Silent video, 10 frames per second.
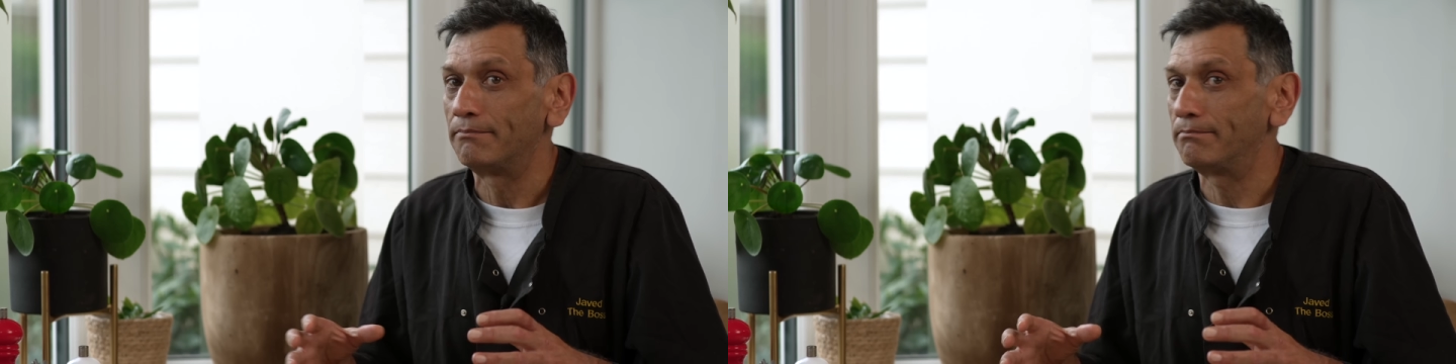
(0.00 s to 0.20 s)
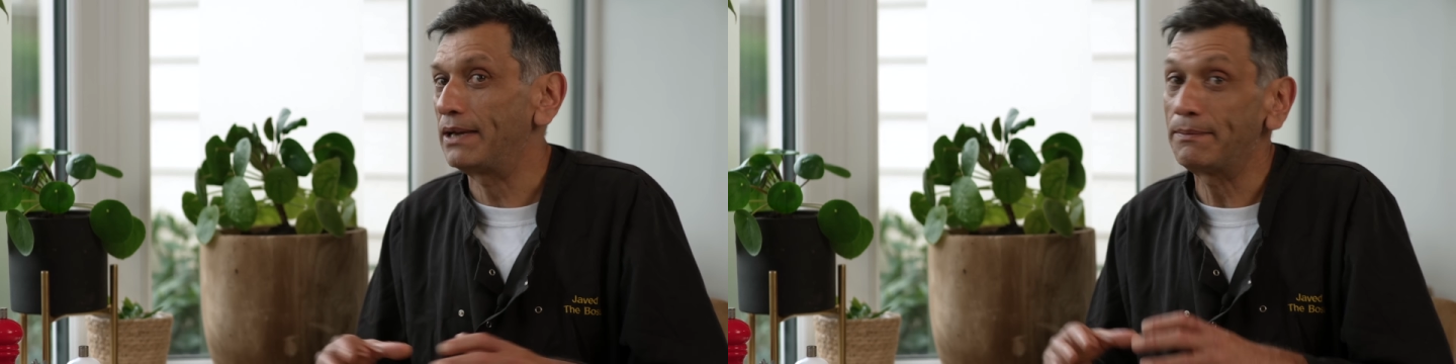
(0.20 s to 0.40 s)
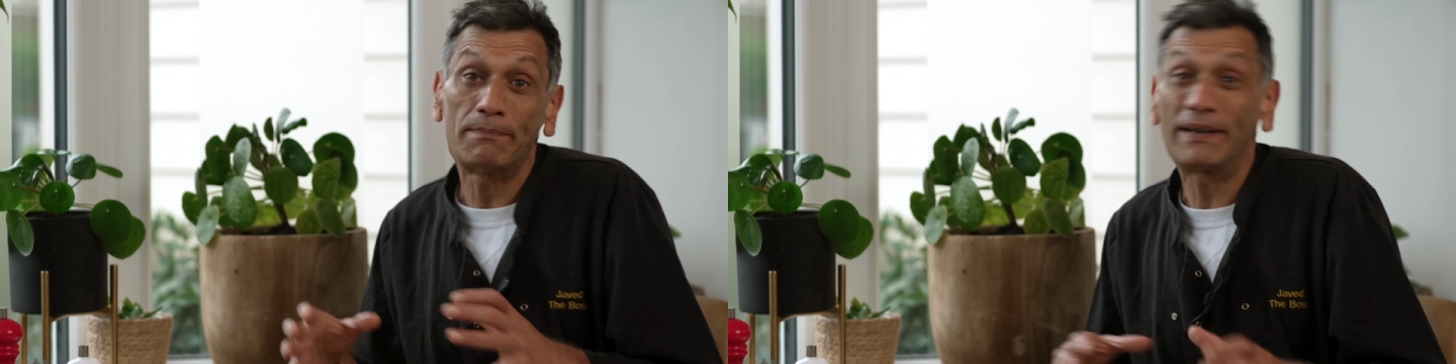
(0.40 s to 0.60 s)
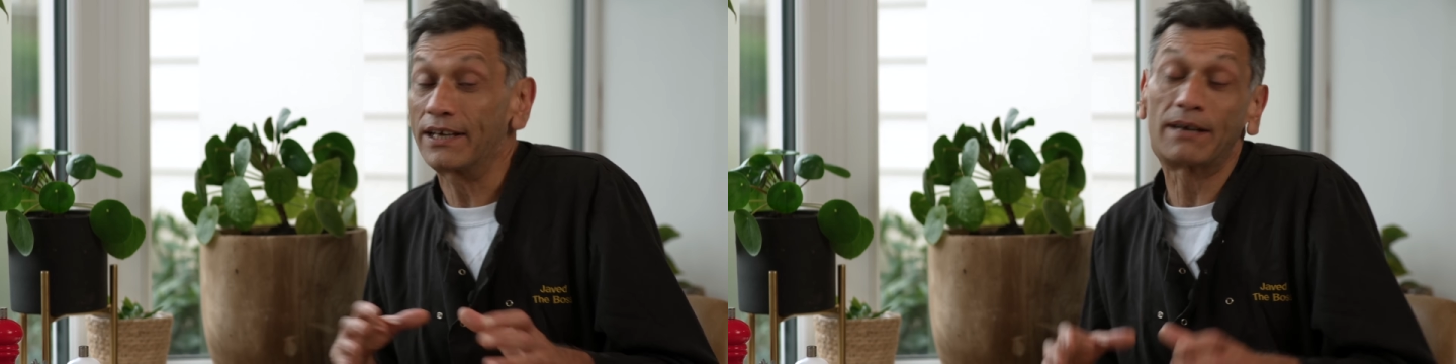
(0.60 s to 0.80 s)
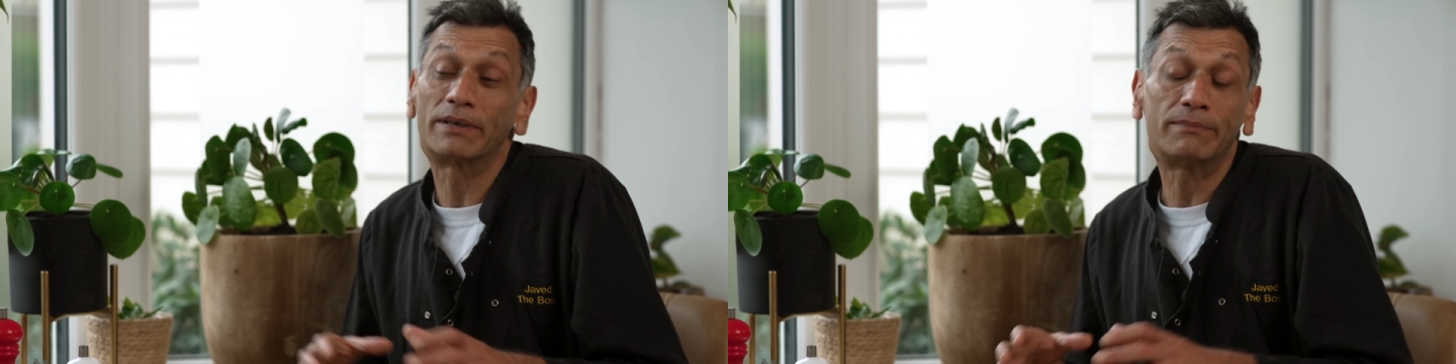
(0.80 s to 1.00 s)
maybe a bigger
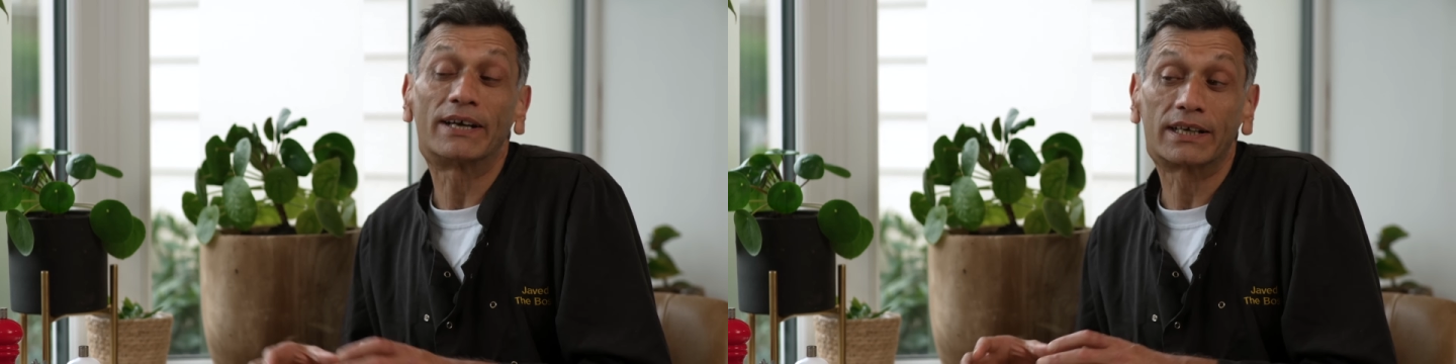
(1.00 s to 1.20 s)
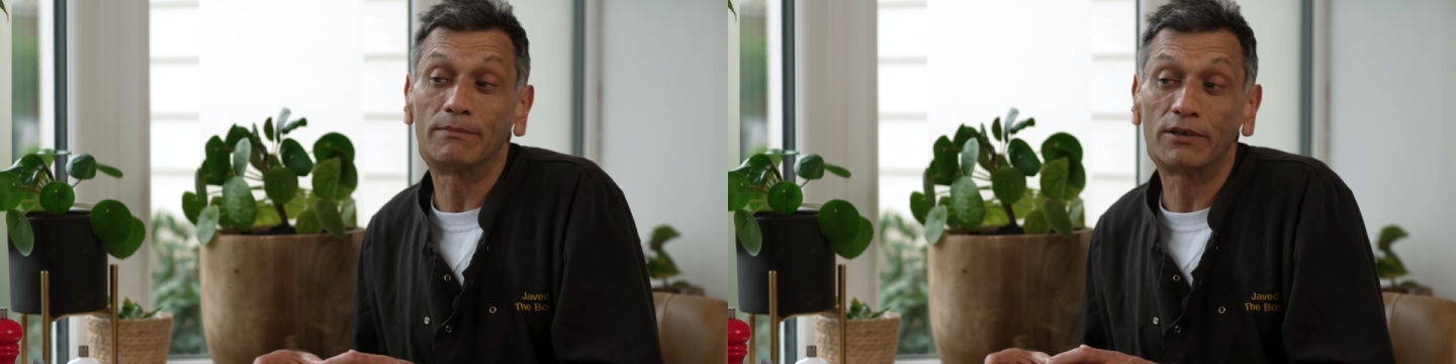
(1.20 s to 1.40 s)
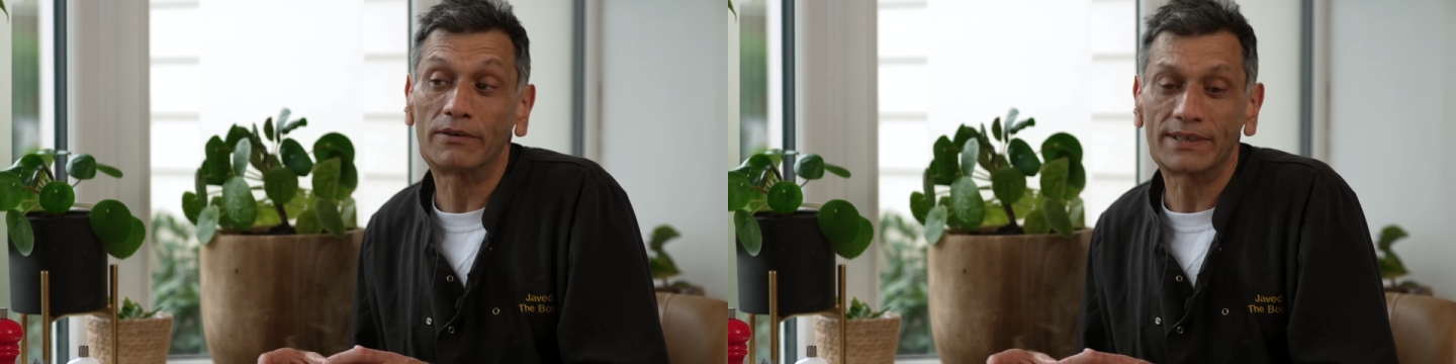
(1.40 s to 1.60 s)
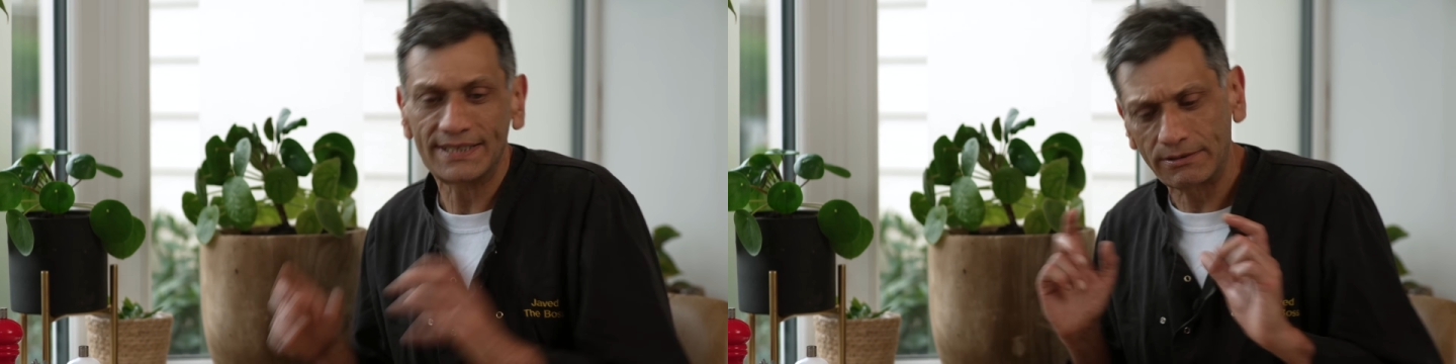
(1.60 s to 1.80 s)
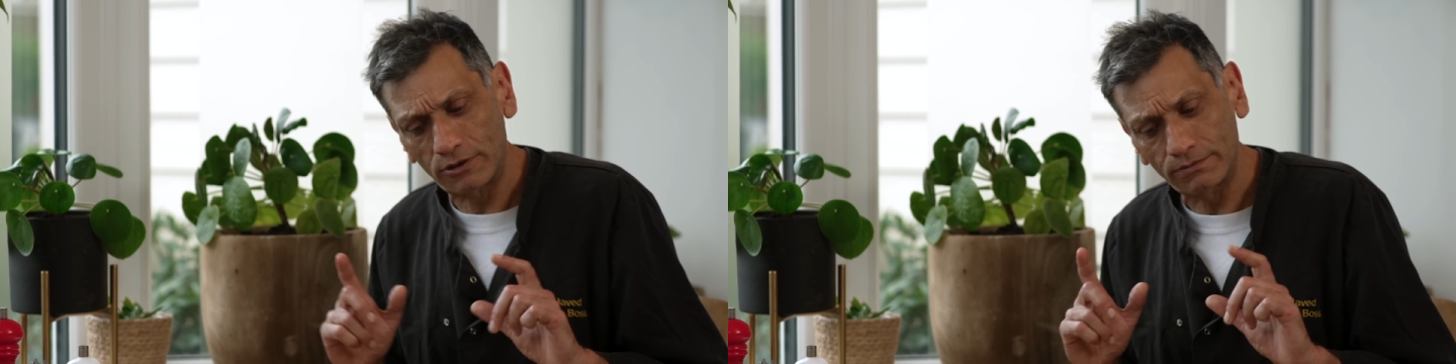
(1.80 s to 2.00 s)
company might come along and
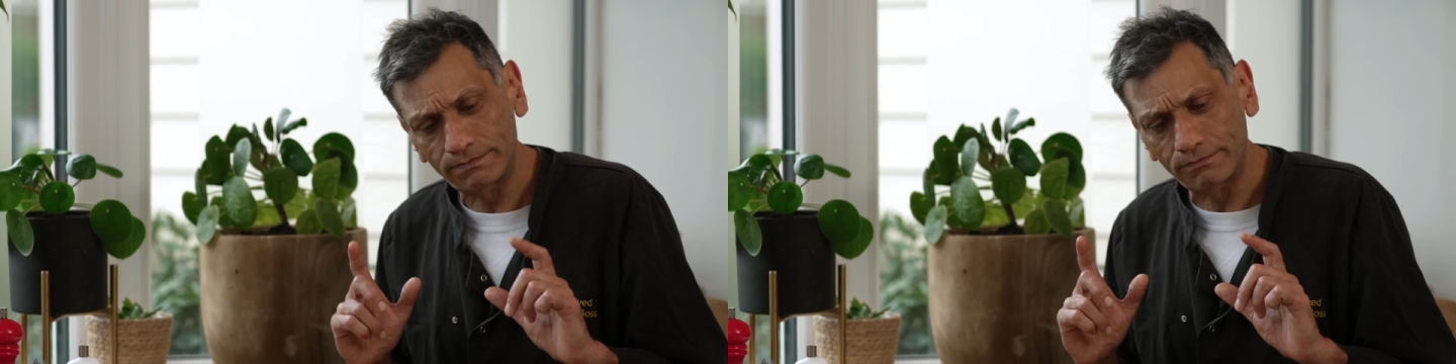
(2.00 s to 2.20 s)
think, well,